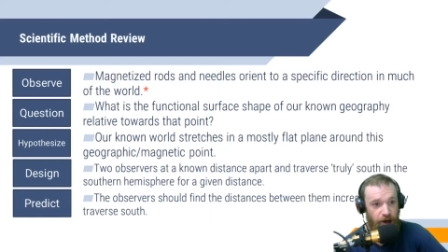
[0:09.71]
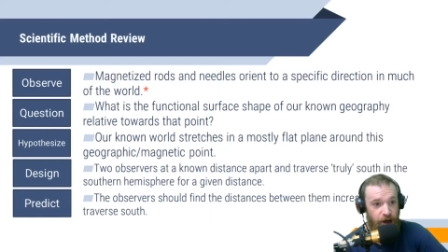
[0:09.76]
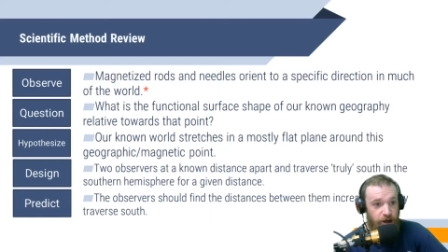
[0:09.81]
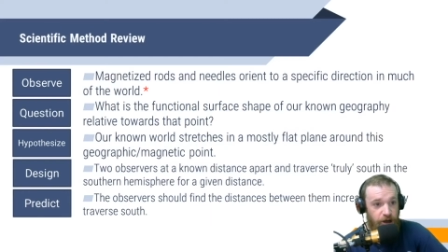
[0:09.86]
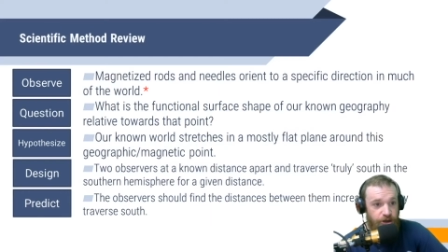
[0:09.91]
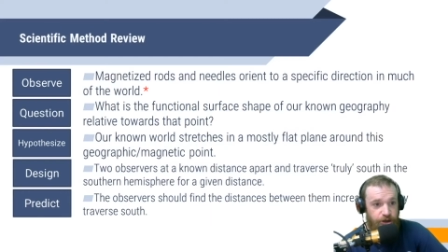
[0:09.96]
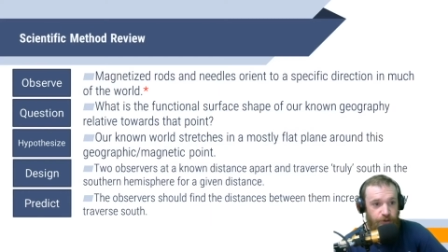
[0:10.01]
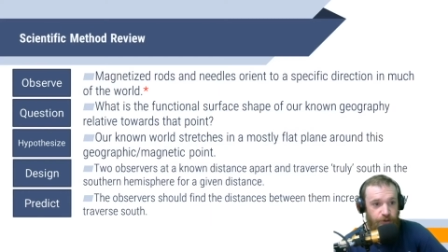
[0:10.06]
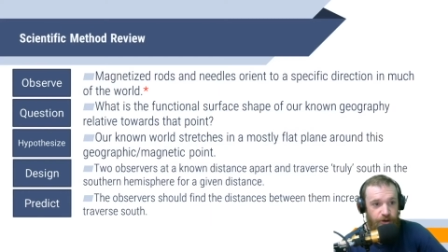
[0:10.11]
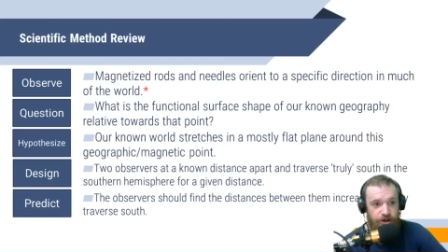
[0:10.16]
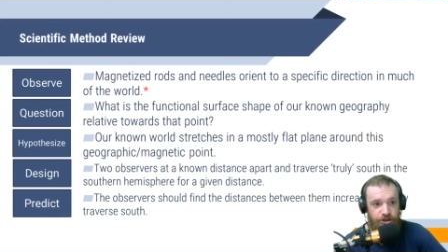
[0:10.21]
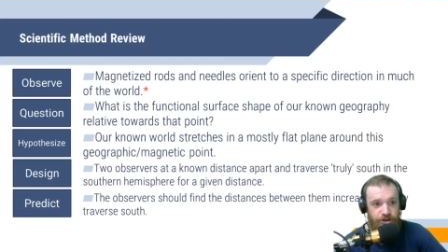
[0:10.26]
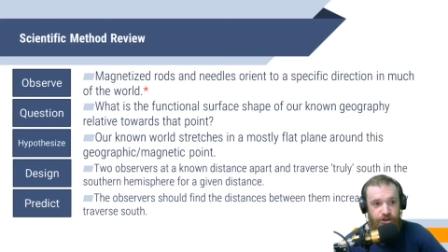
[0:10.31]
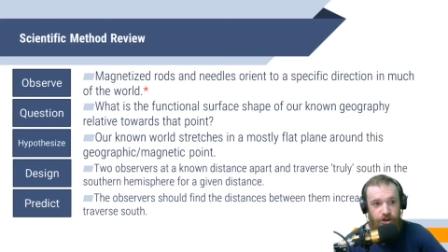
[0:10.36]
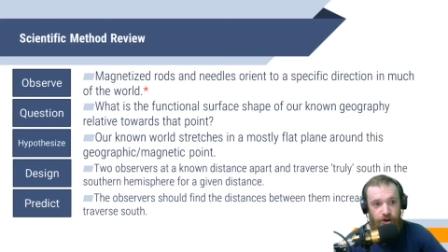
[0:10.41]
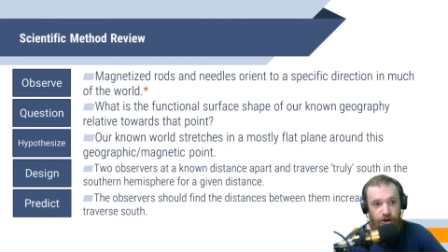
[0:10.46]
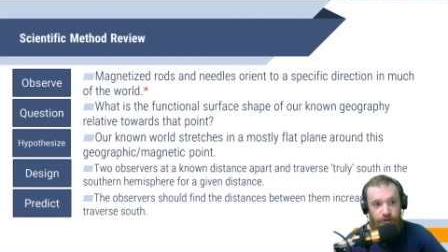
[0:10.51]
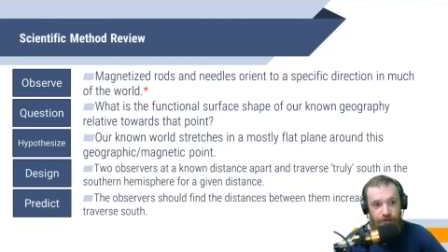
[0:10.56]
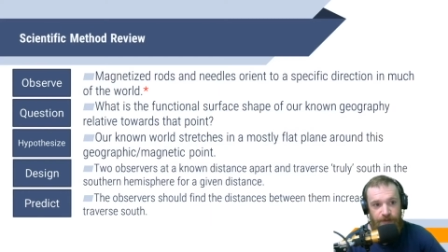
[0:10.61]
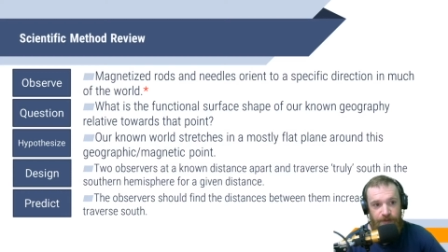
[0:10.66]
So we're going to
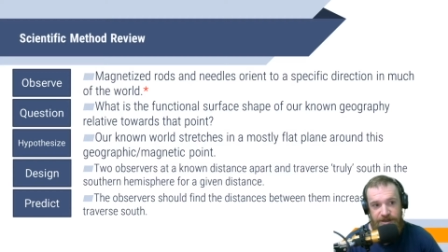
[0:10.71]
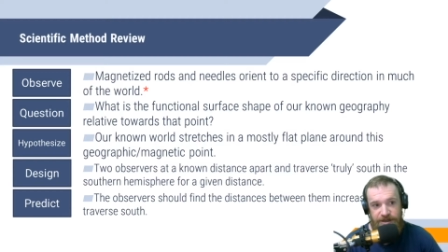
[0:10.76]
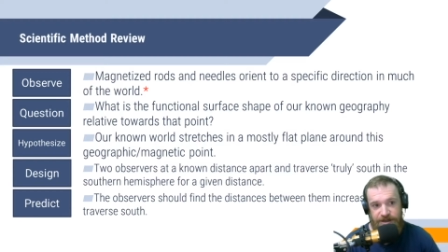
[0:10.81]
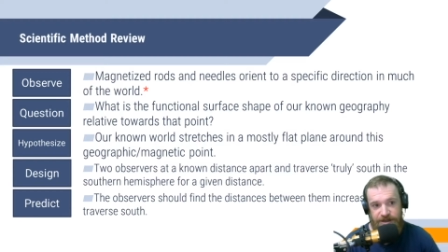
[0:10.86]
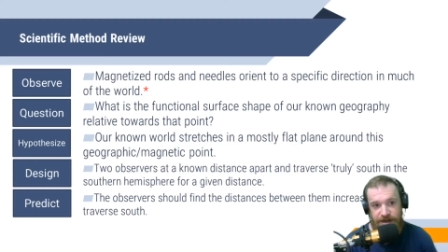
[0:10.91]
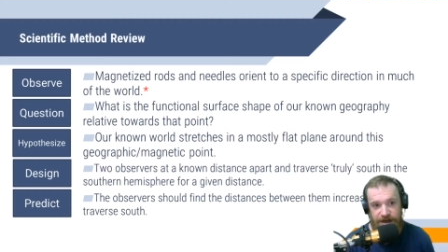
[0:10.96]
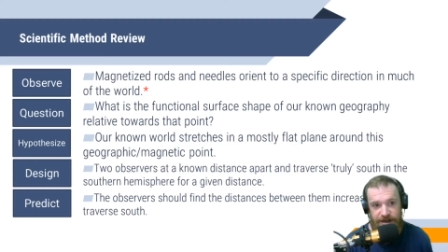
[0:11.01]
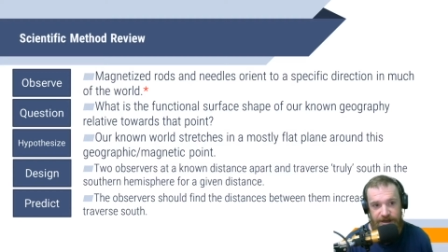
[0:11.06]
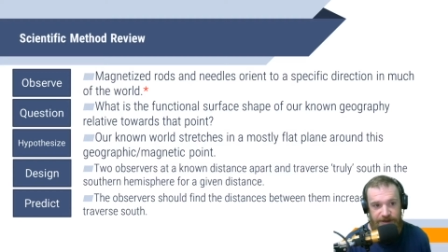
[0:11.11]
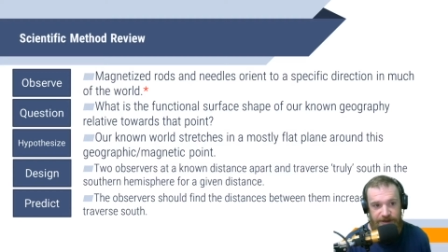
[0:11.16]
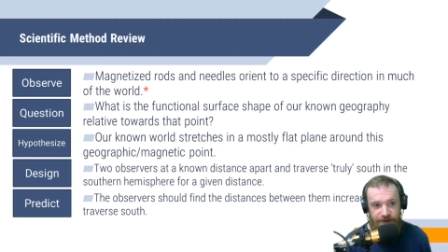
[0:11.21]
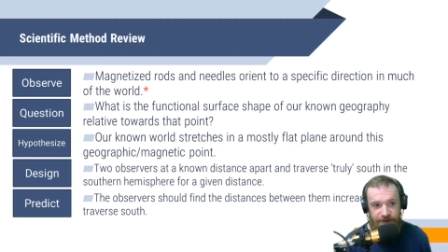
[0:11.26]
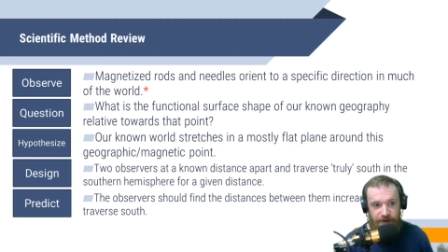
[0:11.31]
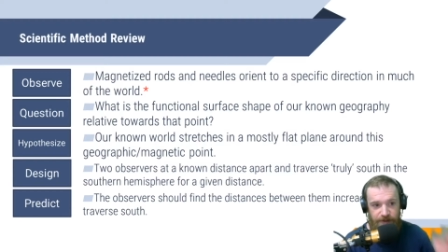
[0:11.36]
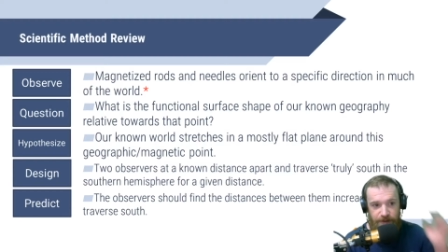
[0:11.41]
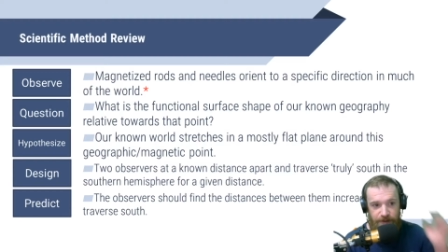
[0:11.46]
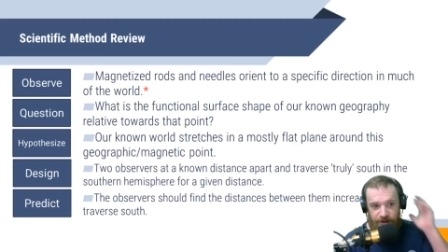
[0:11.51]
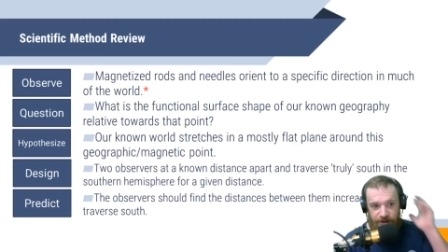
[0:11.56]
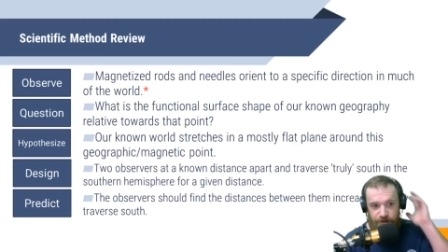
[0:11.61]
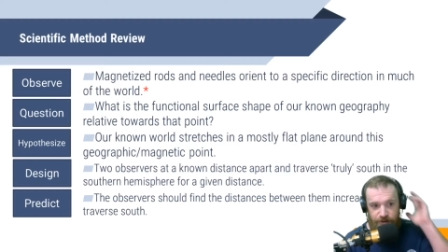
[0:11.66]
start with my scientific
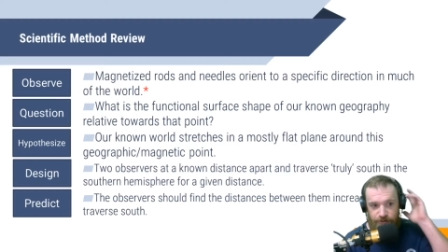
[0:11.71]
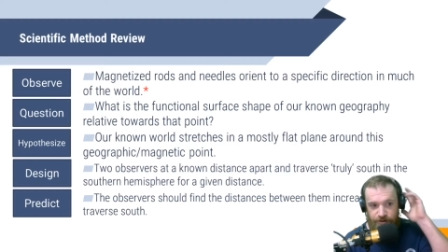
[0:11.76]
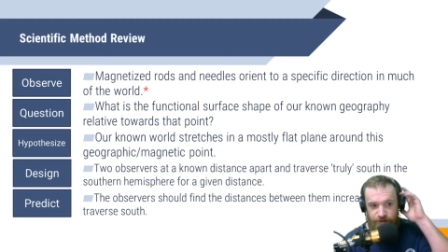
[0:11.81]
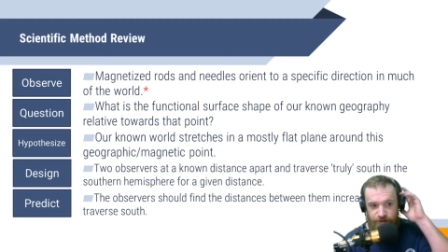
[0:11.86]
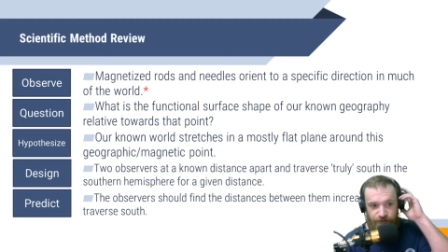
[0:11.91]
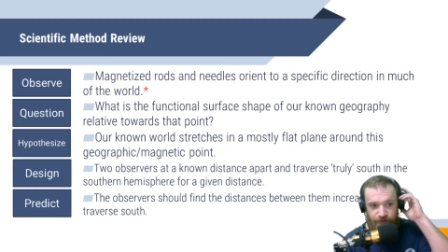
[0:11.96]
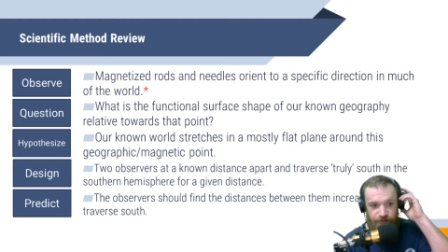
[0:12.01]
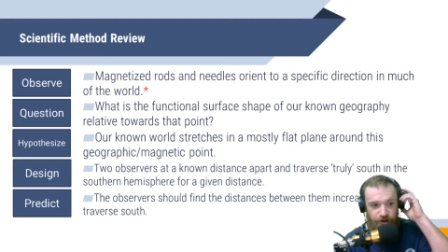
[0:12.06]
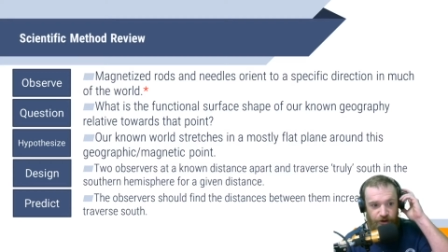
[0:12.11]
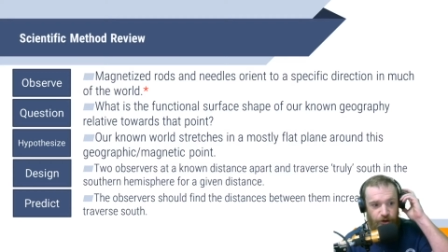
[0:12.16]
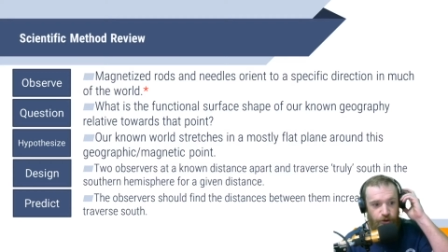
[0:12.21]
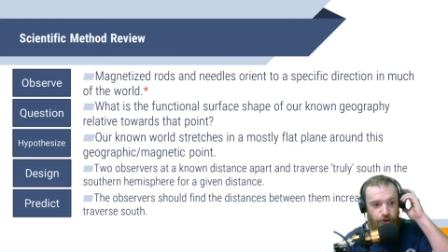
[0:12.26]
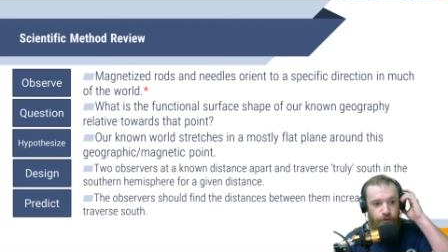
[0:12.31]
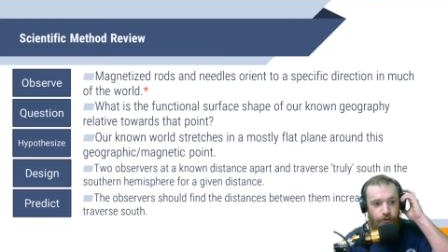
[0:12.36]
method review,